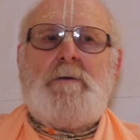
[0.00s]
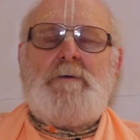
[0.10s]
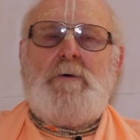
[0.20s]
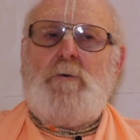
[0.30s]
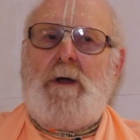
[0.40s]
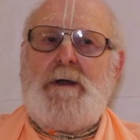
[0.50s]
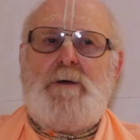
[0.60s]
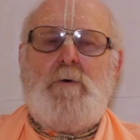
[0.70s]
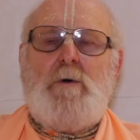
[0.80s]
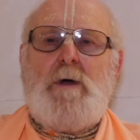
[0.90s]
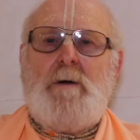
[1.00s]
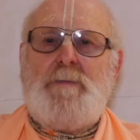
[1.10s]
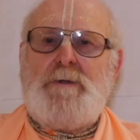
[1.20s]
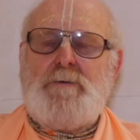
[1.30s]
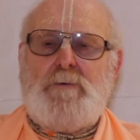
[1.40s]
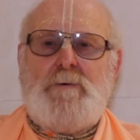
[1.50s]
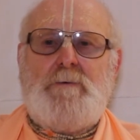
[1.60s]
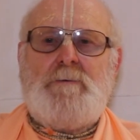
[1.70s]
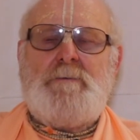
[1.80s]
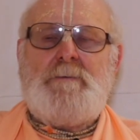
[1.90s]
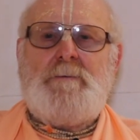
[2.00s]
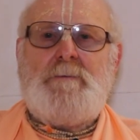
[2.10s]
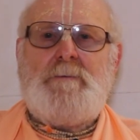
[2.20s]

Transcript: So when he woke up in the room,